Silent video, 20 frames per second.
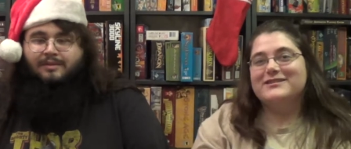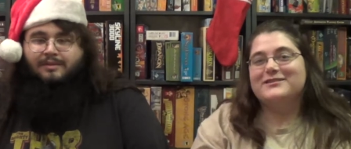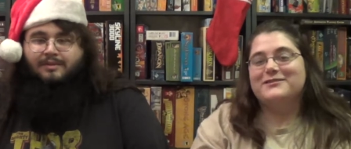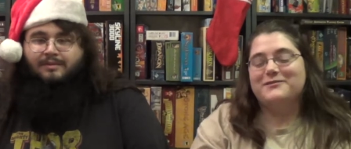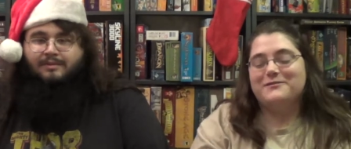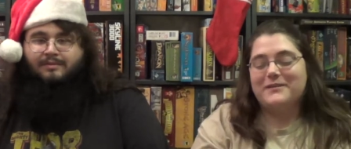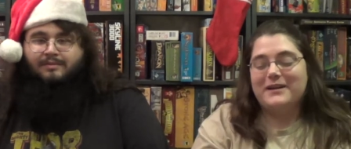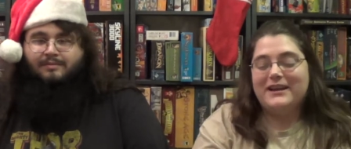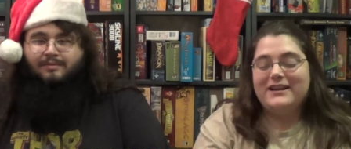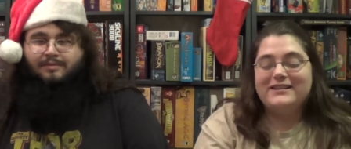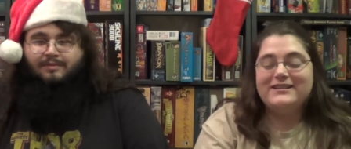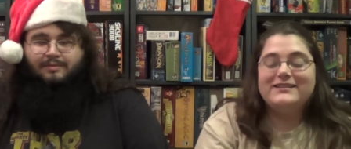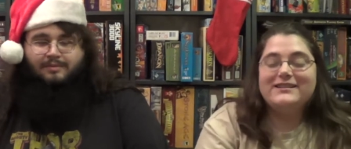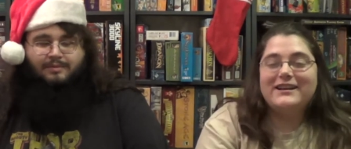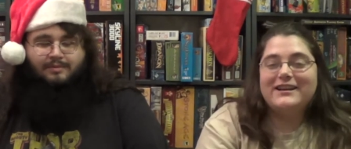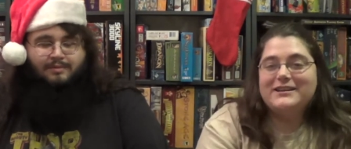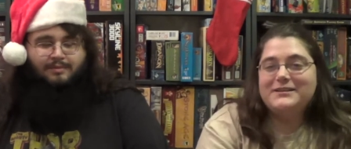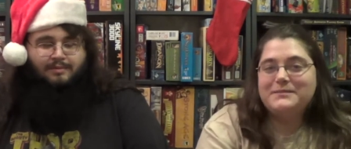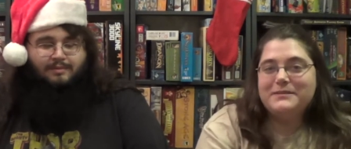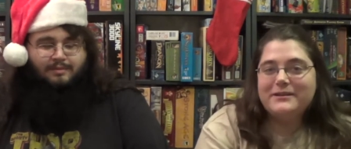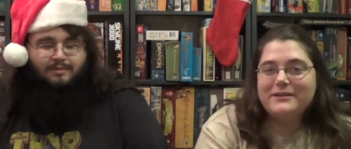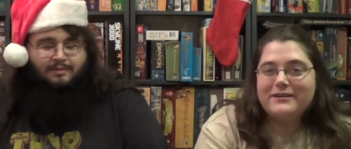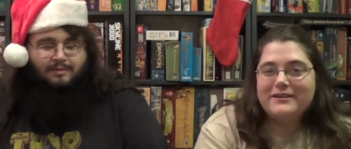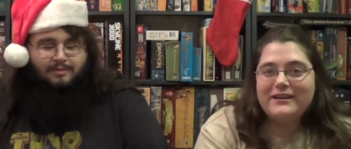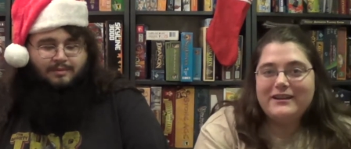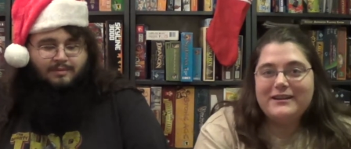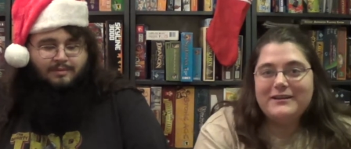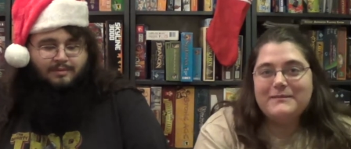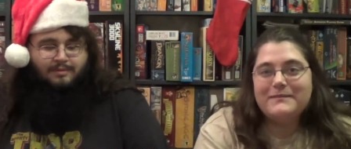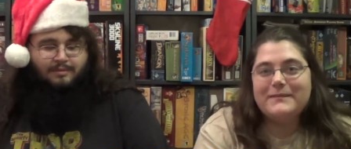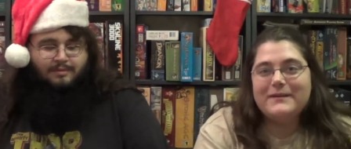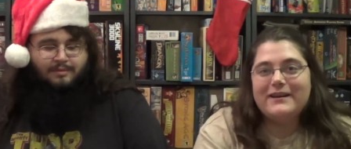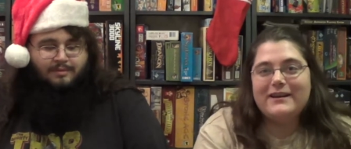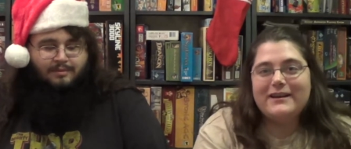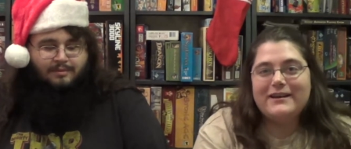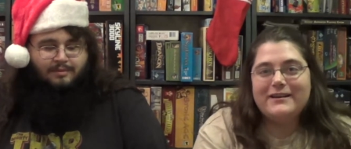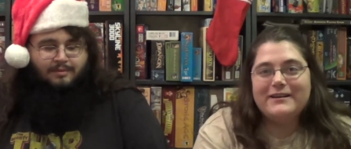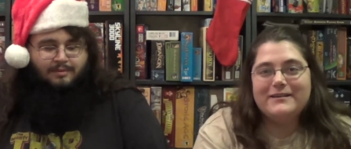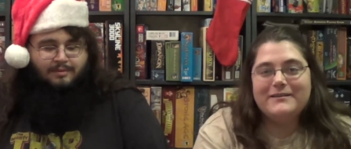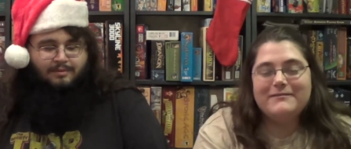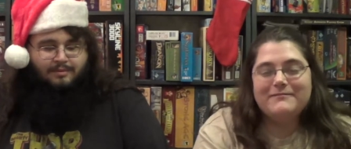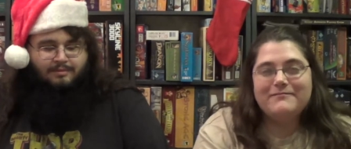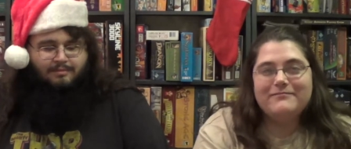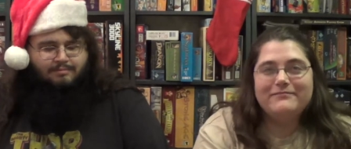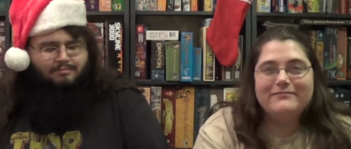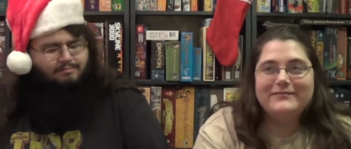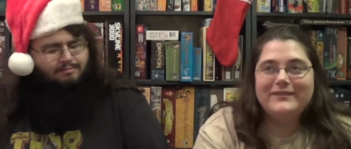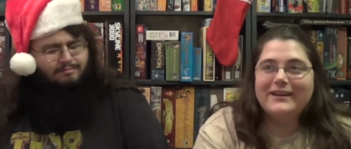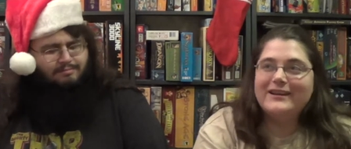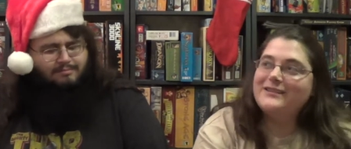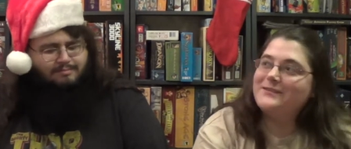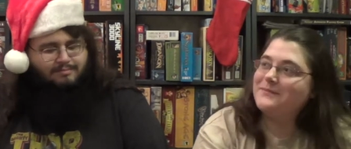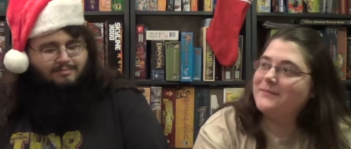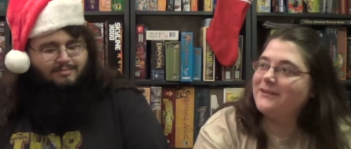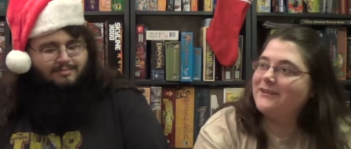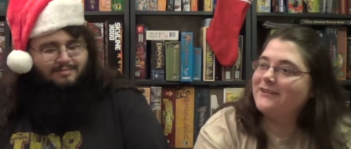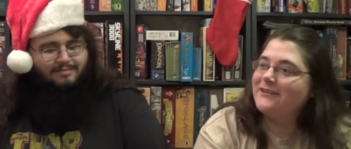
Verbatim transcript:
Speaker 1: is a great dice player game. That's good. Dice